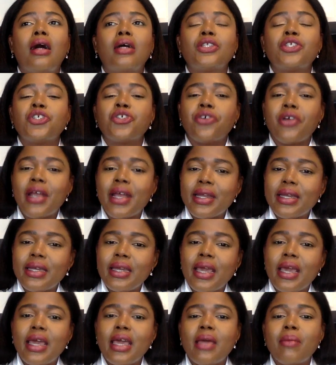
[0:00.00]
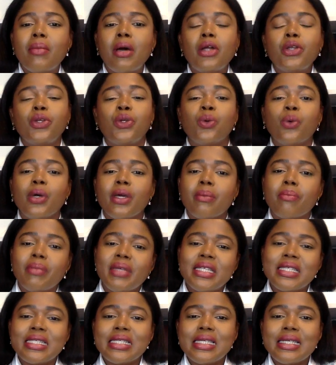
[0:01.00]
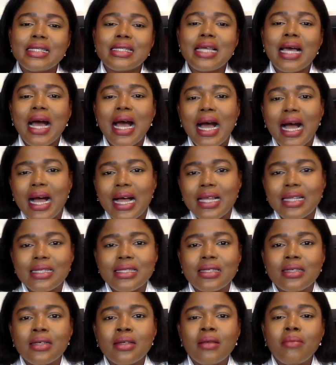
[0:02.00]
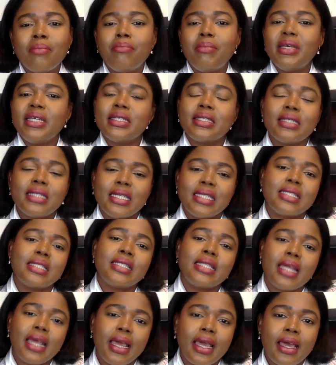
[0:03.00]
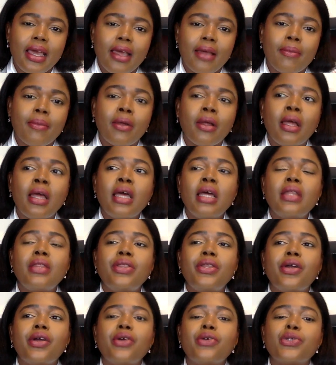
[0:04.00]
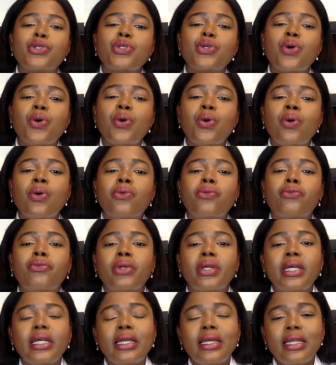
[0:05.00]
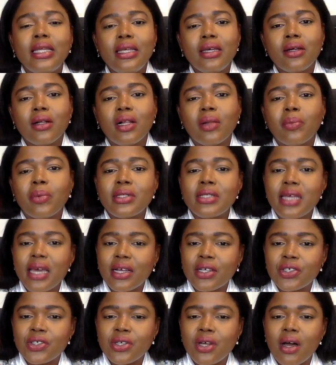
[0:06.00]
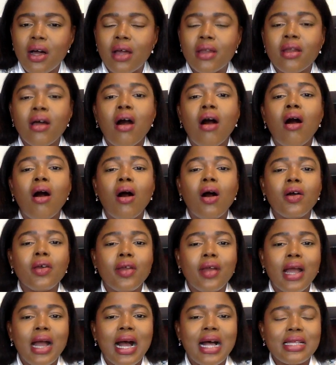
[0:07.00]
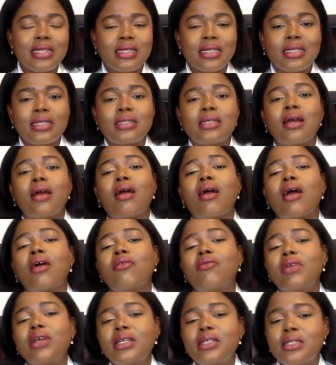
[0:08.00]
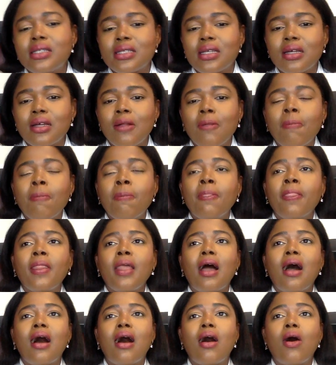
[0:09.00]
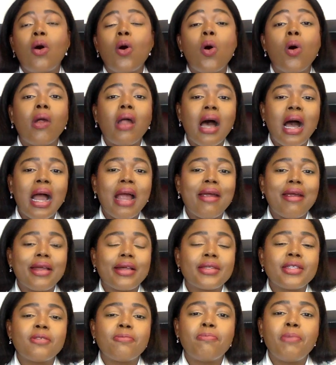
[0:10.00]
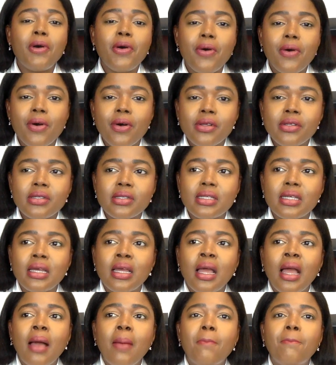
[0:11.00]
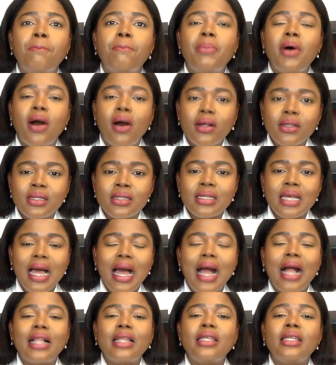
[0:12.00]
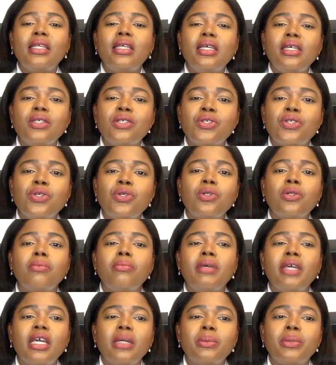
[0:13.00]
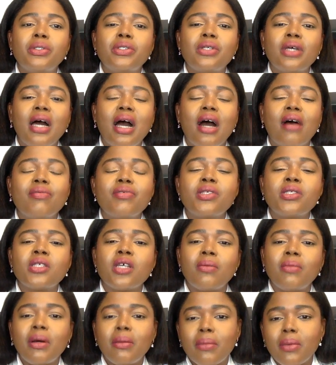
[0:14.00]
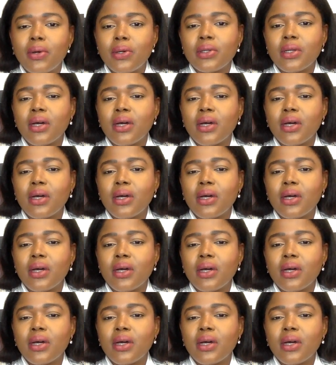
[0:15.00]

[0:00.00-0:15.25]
trade name, doing business as, business name, there's no real legal protection. All your assets are at risk. or are exposed, but at least you'll be able to have some amount